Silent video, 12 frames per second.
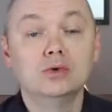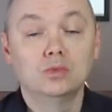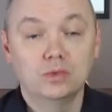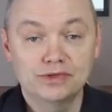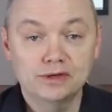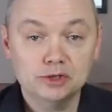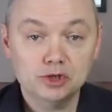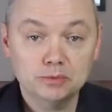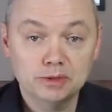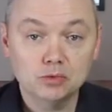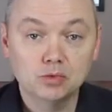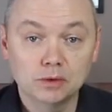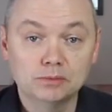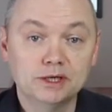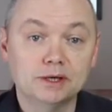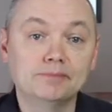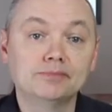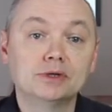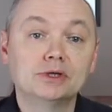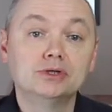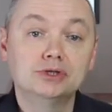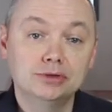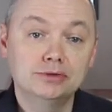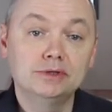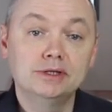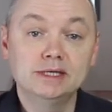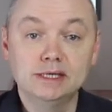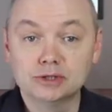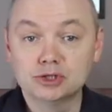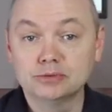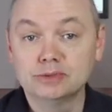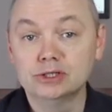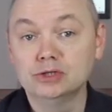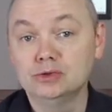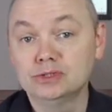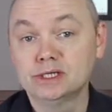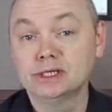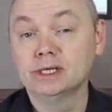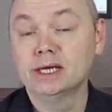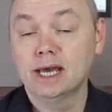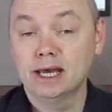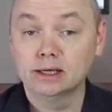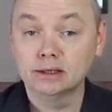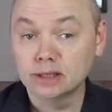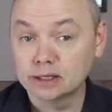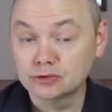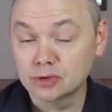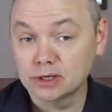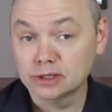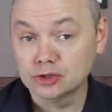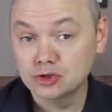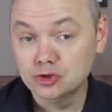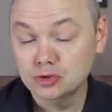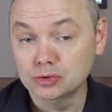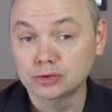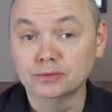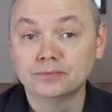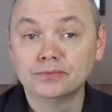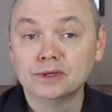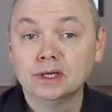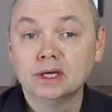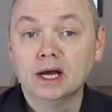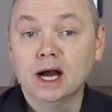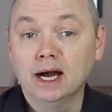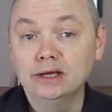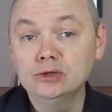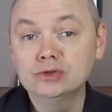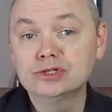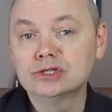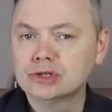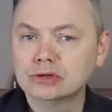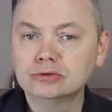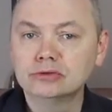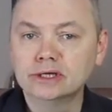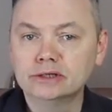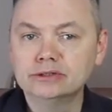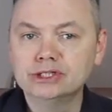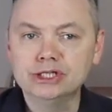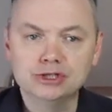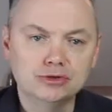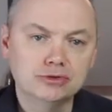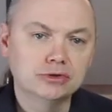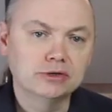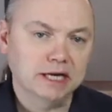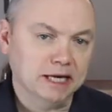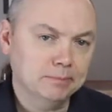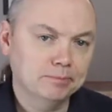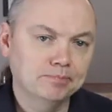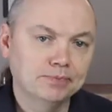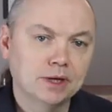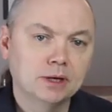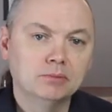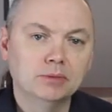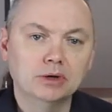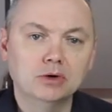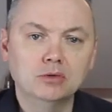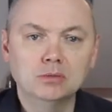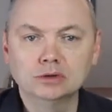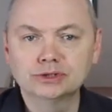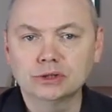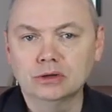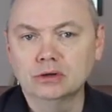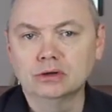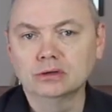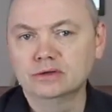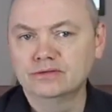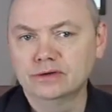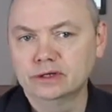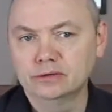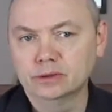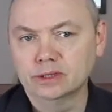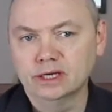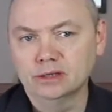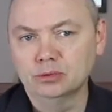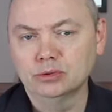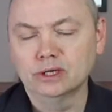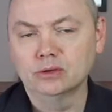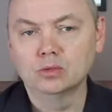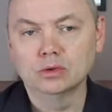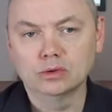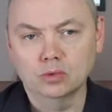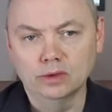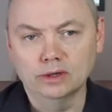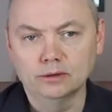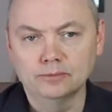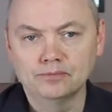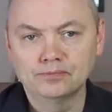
With the instrument warmed up, tune the instrument using an electronic tuner. I use the Tonal Energy Tuner app, but almost all are very reliable and work well.